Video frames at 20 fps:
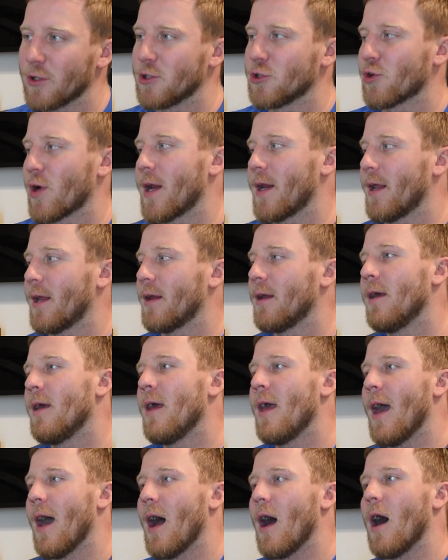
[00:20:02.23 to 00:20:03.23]
good training
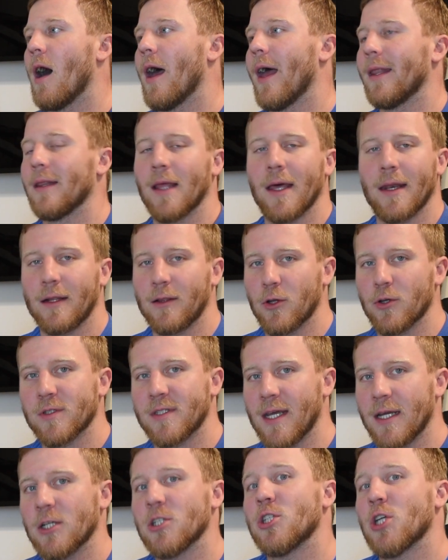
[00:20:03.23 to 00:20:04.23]
and letting those
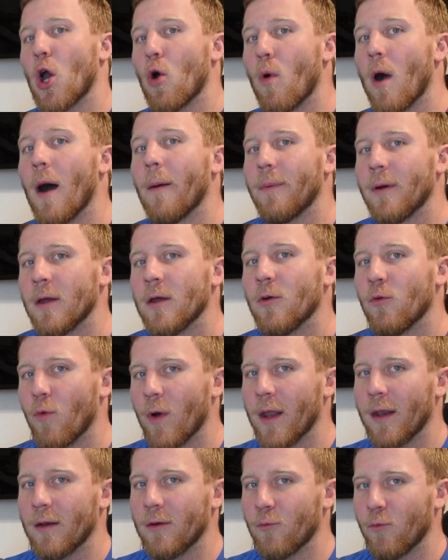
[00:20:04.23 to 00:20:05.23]
days show up
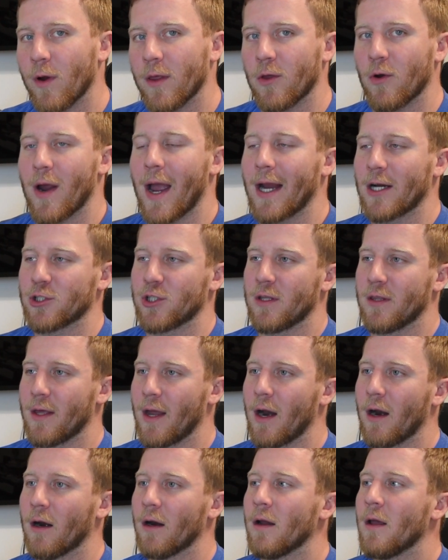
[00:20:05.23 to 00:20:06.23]
when they're actually
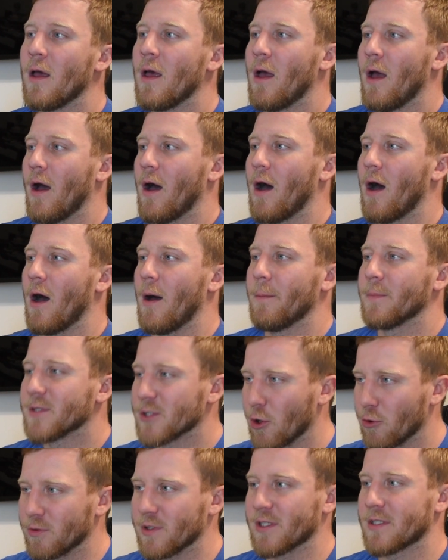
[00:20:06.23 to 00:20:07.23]
there.
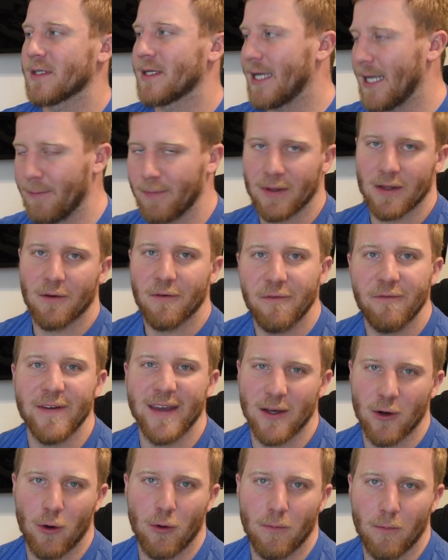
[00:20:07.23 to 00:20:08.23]
So just keeping the
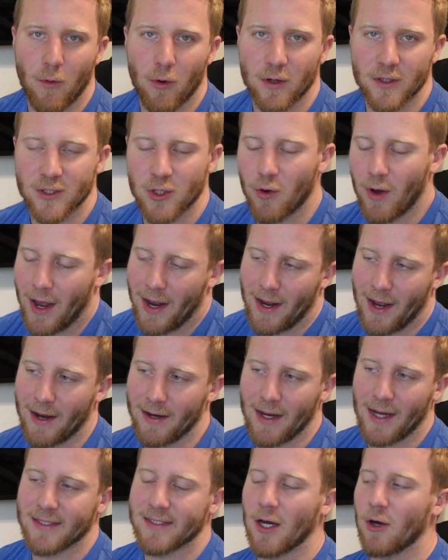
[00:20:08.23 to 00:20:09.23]
feel more so.
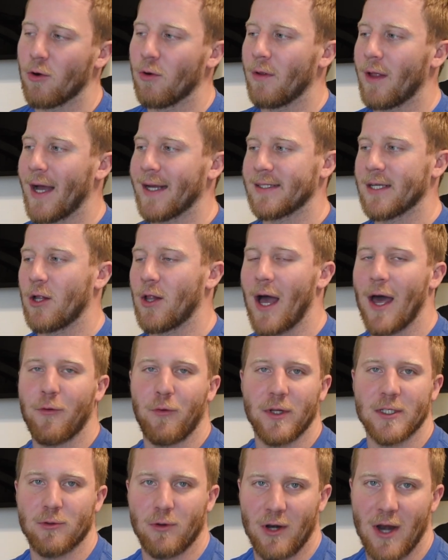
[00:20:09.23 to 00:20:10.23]
I tell
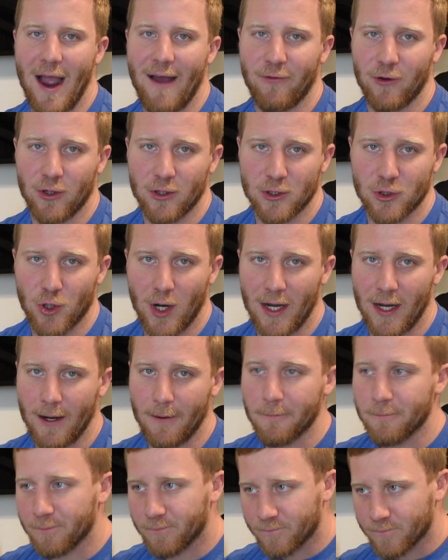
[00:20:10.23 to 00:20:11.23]
athletes when you're having good training,